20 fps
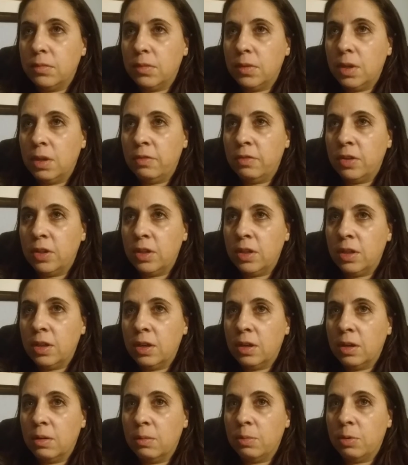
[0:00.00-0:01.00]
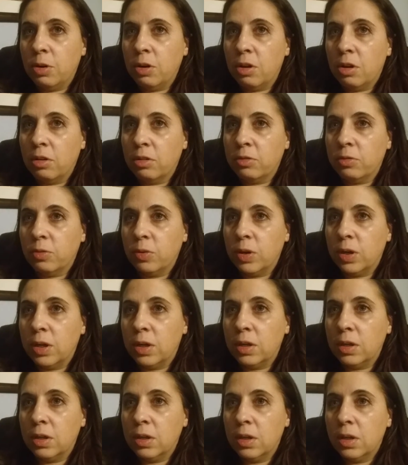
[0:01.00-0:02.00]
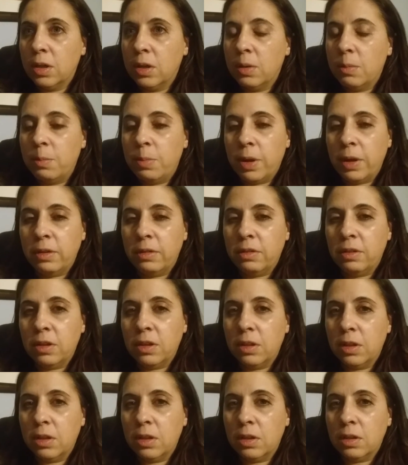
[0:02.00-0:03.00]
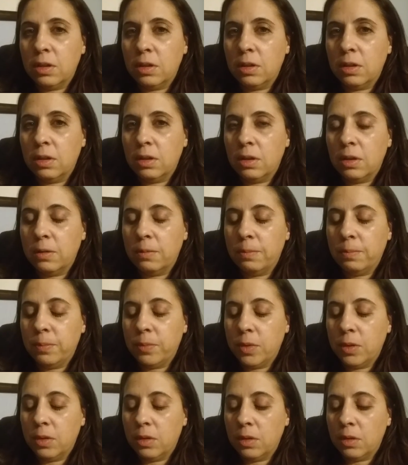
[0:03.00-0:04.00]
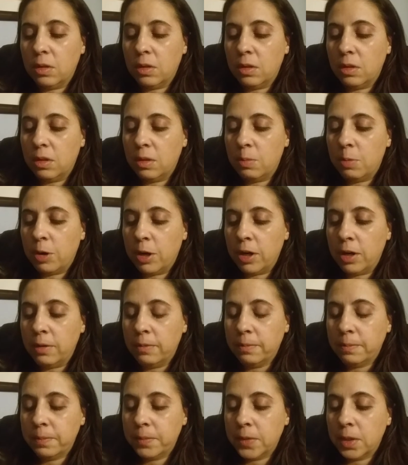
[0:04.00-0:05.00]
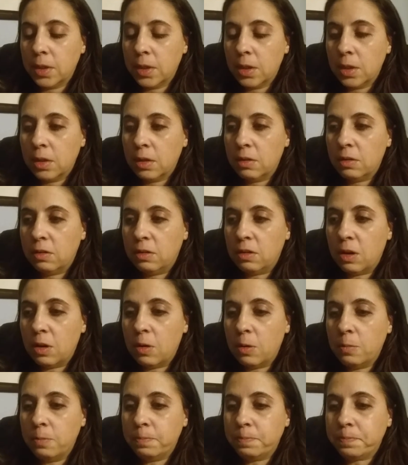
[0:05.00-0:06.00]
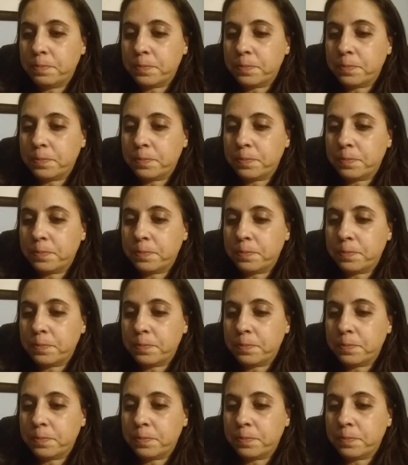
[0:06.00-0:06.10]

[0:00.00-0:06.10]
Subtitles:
even the protocols for balancing the brain. So